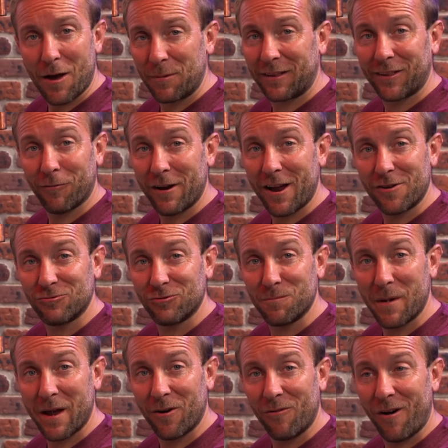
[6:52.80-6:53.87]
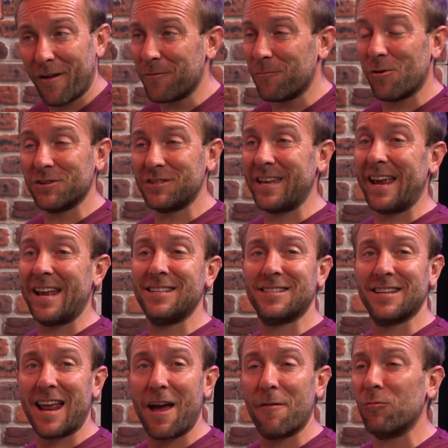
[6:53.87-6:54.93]
there'll be three hundred mil, otherwise the
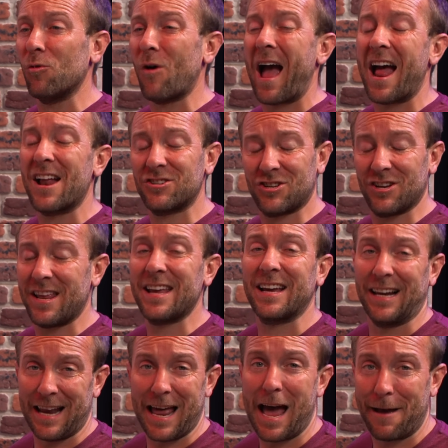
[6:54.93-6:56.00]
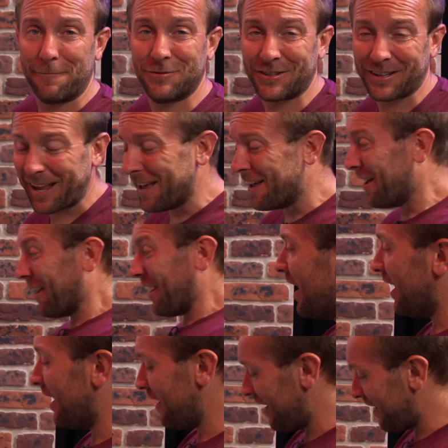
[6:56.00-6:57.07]
internet will actually collapse.
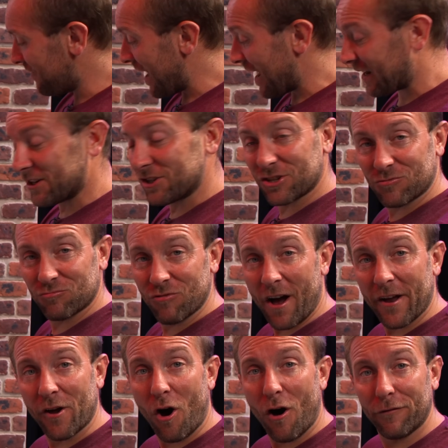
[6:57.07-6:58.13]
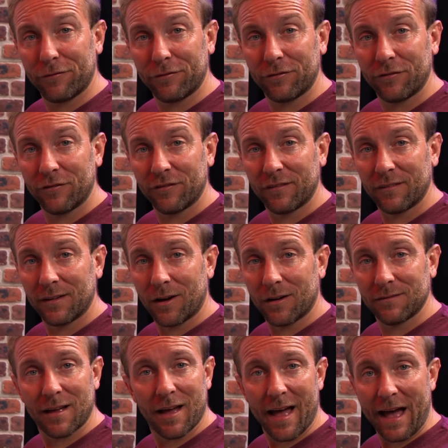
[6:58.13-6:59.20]
Uh, and that can just run off
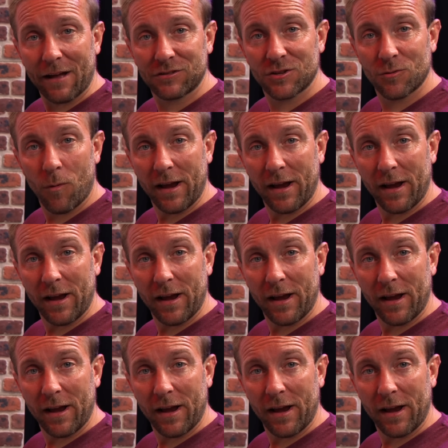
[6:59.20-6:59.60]
out to the